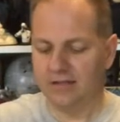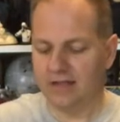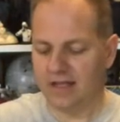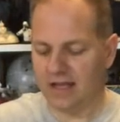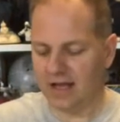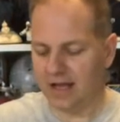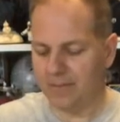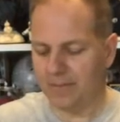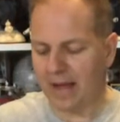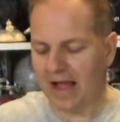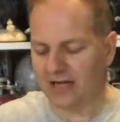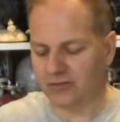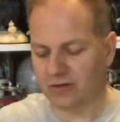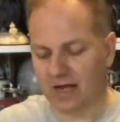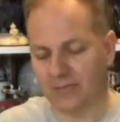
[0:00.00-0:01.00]
The uh,
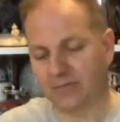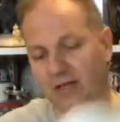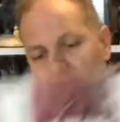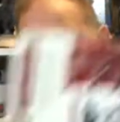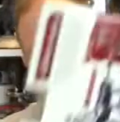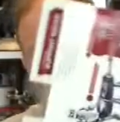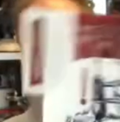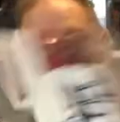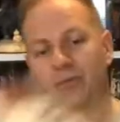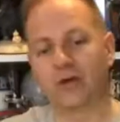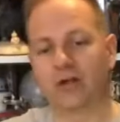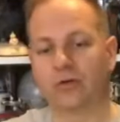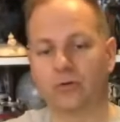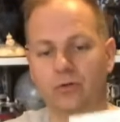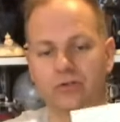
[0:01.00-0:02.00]
backdrops on these were
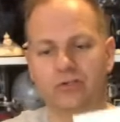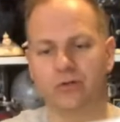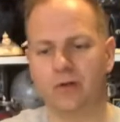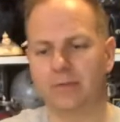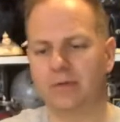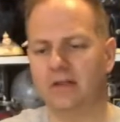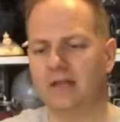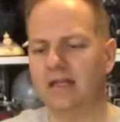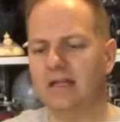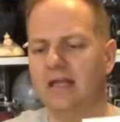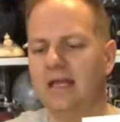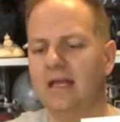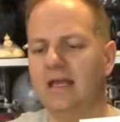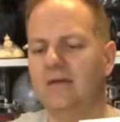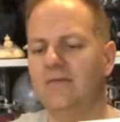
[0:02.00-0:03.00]
pretty cool too. I
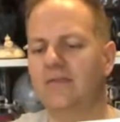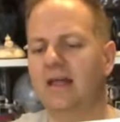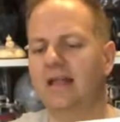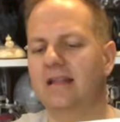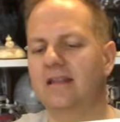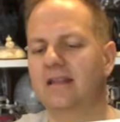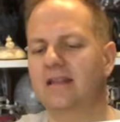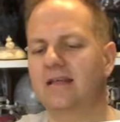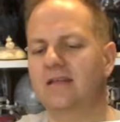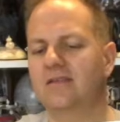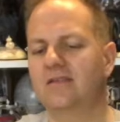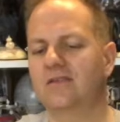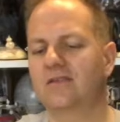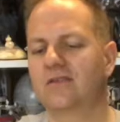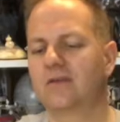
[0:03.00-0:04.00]
believe that
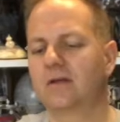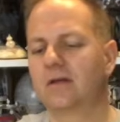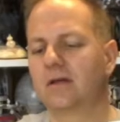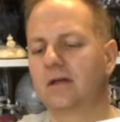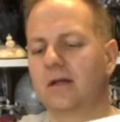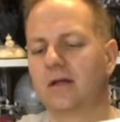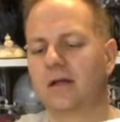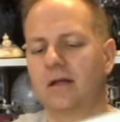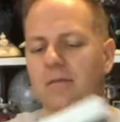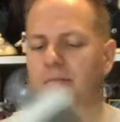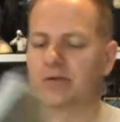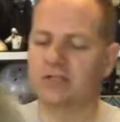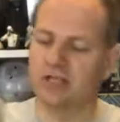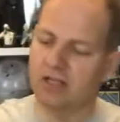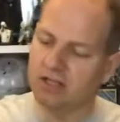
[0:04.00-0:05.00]
this
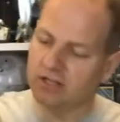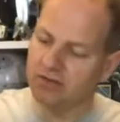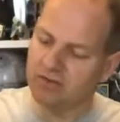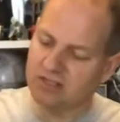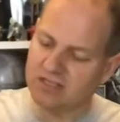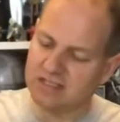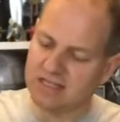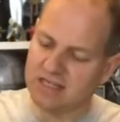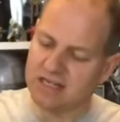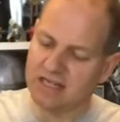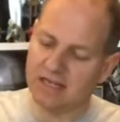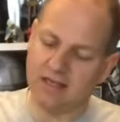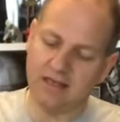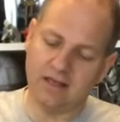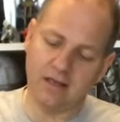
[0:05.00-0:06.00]
particular
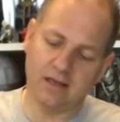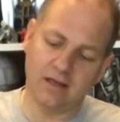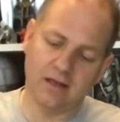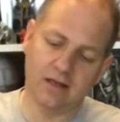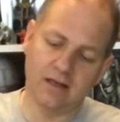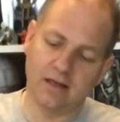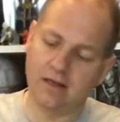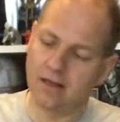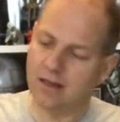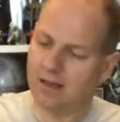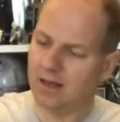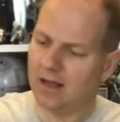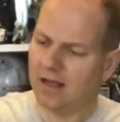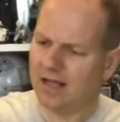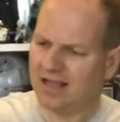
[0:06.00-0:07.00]
scene,
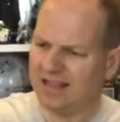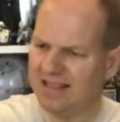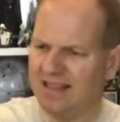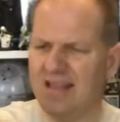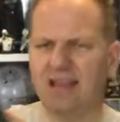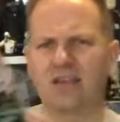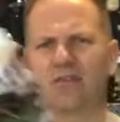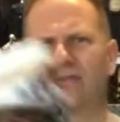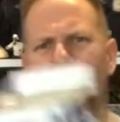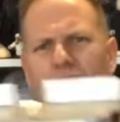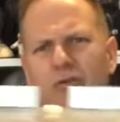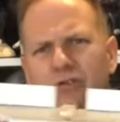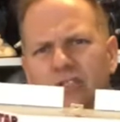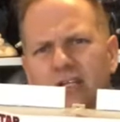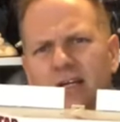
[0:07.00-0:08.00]
I think it's
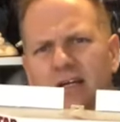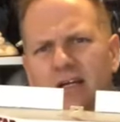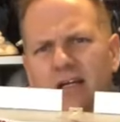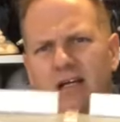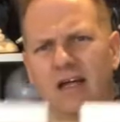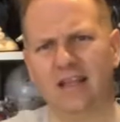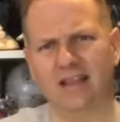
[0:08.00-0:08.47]
Felucia, I